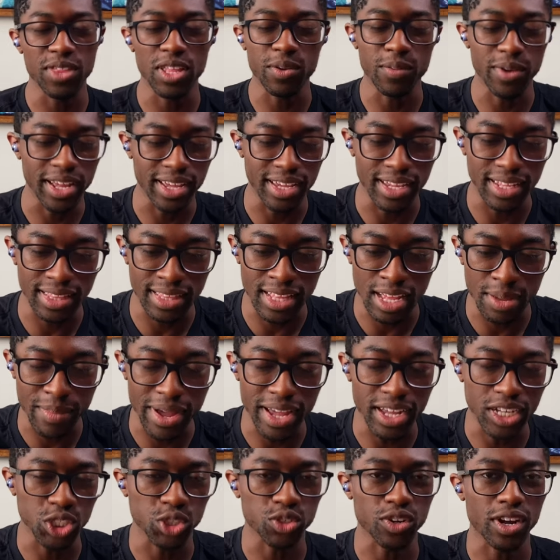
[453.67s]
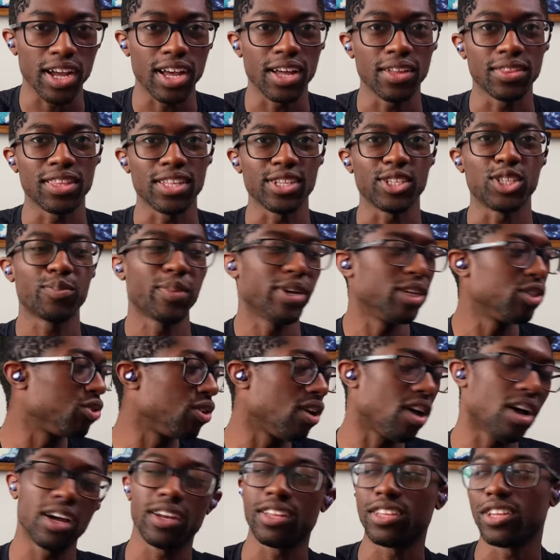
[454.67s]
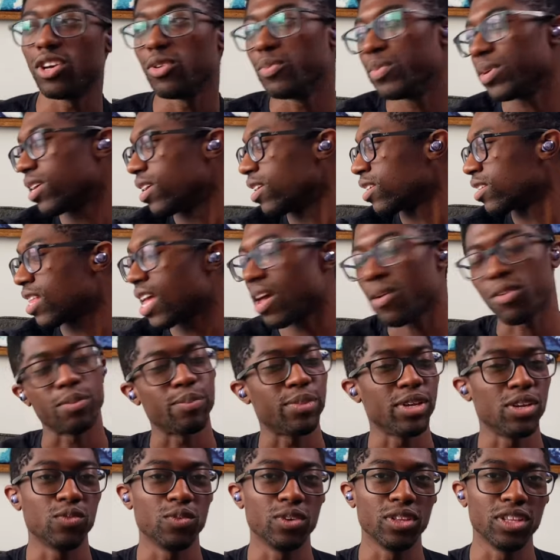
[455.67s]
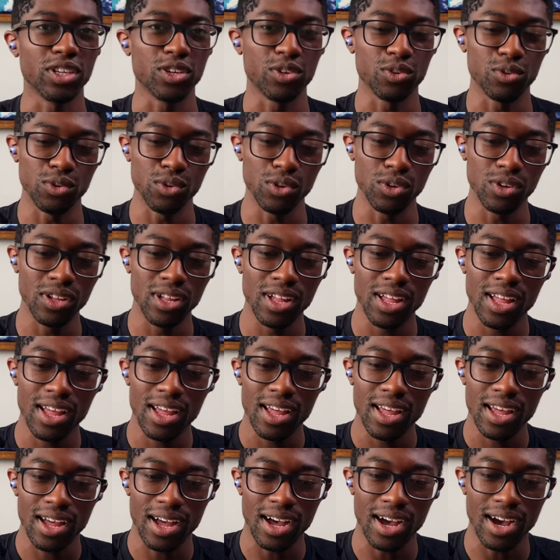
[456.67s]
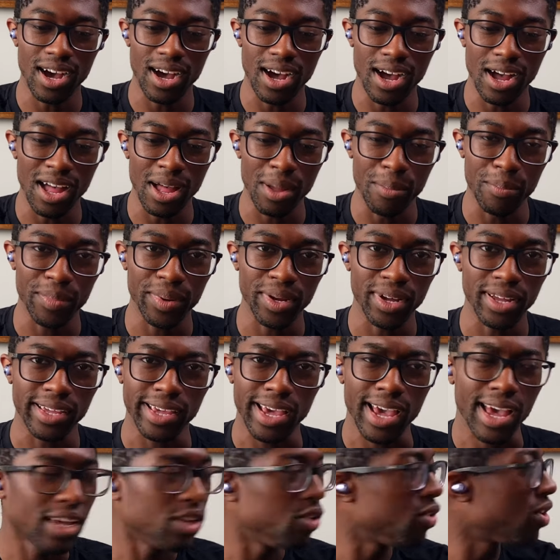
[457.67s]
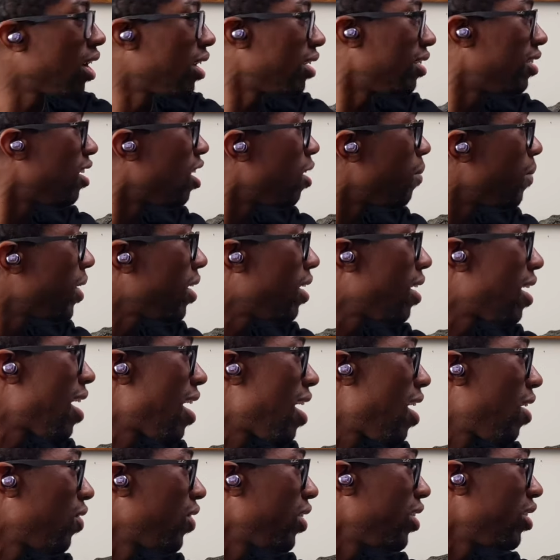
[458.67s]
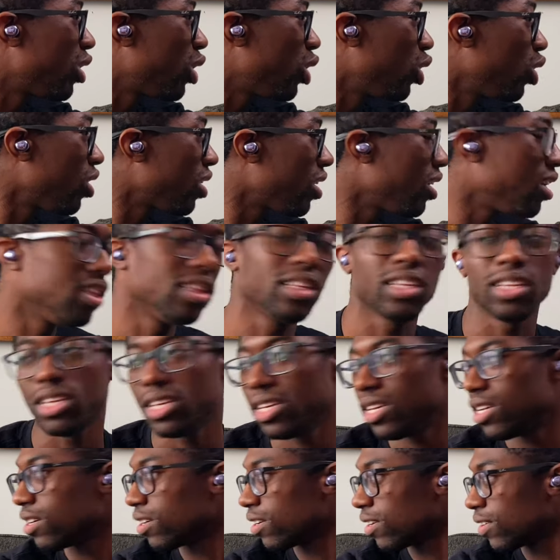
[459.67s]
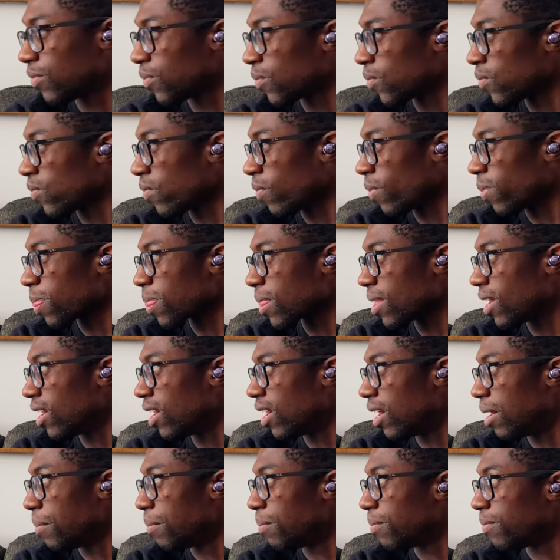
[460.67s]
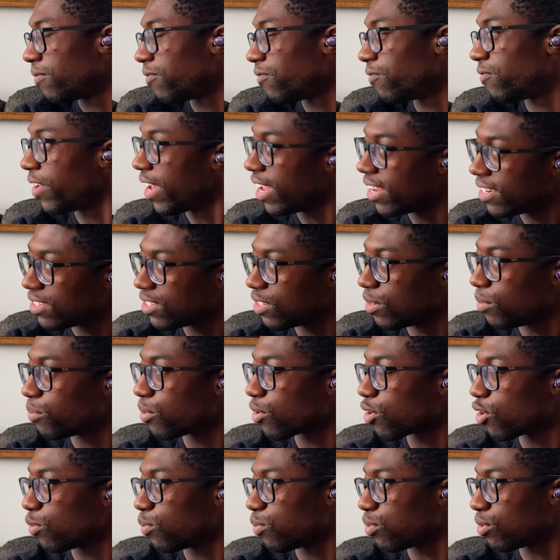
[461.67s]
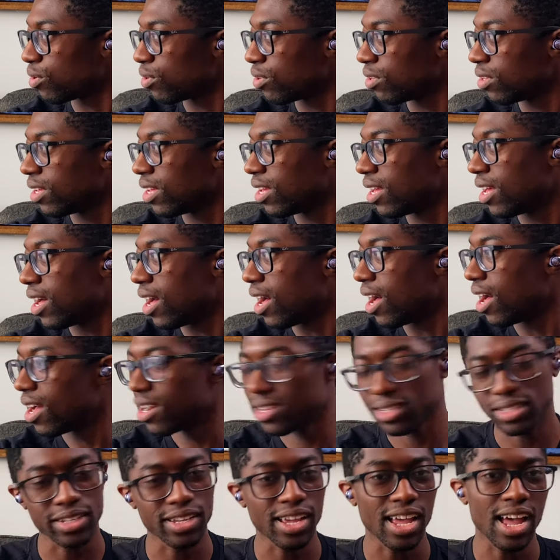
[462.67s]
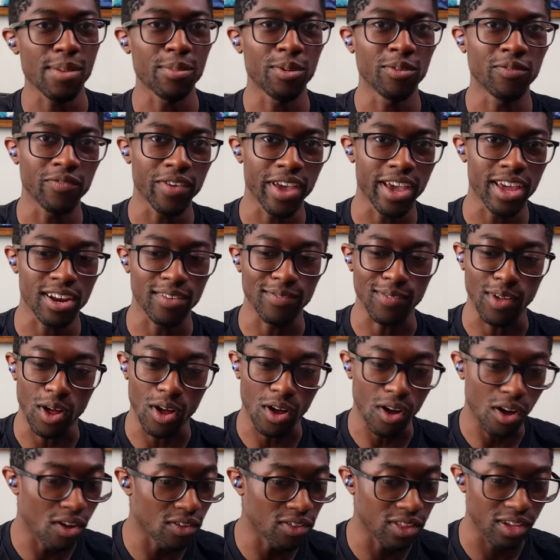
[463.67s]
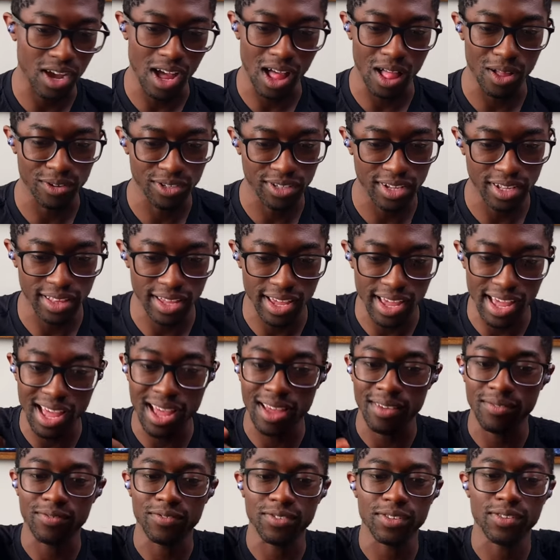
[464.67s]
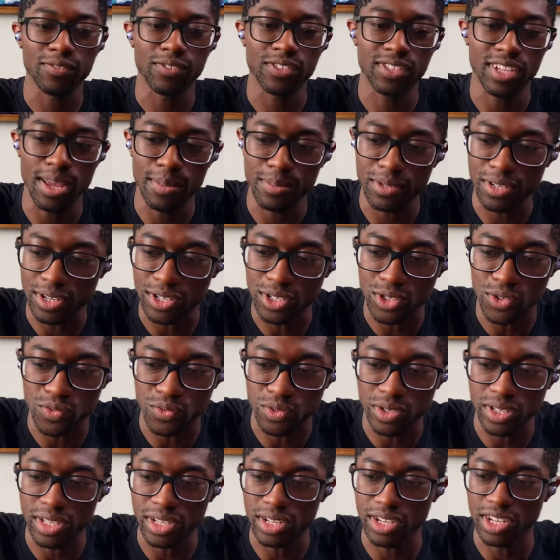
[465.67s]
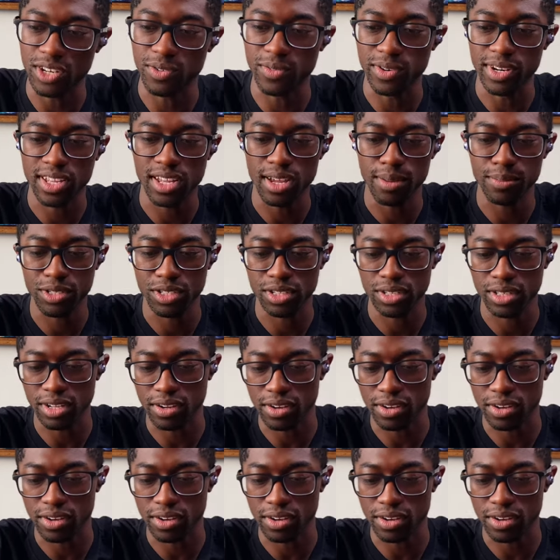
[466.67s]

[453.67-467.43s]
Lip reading: when I get them, I can try out the spatial audio because that would be really cool. But yeah, you guys tell me how these look in the ear. Phantom purple. Honestly, I'm a fan of all the colors that they have. Samsung is really good when it comes to their